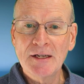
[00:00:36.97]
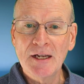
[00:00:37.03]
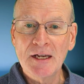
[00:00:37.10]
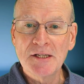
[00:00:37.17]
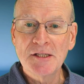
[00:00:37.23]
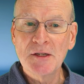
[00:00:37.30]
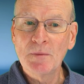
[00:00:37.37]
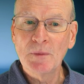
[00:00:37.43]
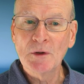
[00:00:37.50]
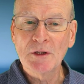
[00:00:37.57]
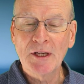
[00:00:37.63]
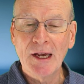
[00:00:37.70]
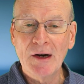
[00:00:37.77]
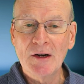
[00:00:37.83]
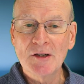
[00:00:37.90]
a simple
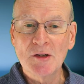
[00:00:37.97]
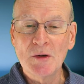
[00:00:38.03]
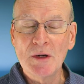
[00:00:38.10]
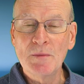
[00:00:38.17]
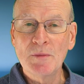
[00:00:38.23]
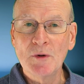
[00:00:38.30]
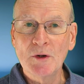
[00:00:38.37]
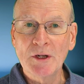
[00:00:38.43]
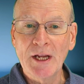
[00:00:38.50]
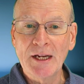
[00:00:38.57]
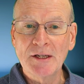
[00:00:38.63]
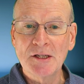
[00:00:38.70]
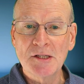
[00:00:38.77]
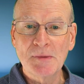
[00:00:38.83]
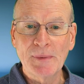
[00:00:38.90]
character input
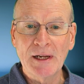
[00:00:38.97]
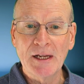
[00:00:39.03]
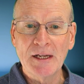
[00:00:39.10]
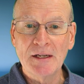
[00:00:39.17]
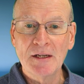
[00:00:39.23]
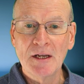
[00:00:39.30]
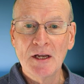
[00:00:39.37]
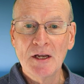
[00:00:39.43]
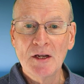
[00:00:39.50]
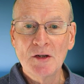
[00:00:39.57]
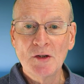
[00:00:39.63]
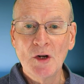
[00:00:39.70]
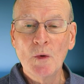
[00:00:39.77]
and display, no